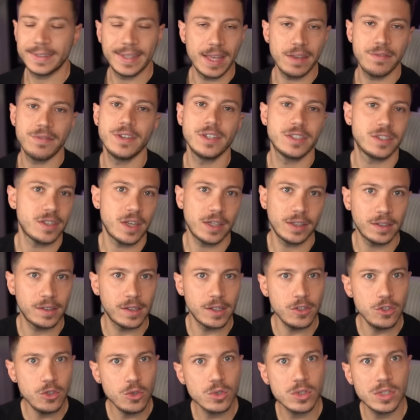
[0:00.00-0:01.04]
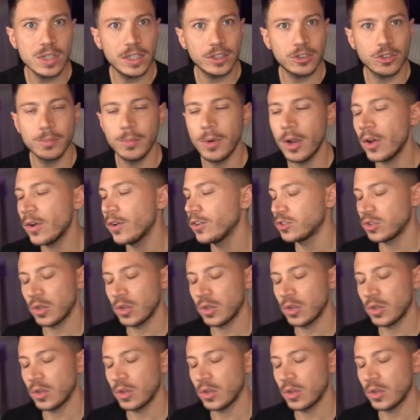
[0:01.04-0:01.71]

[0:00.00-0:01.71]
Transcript: I even started a newsletter blog,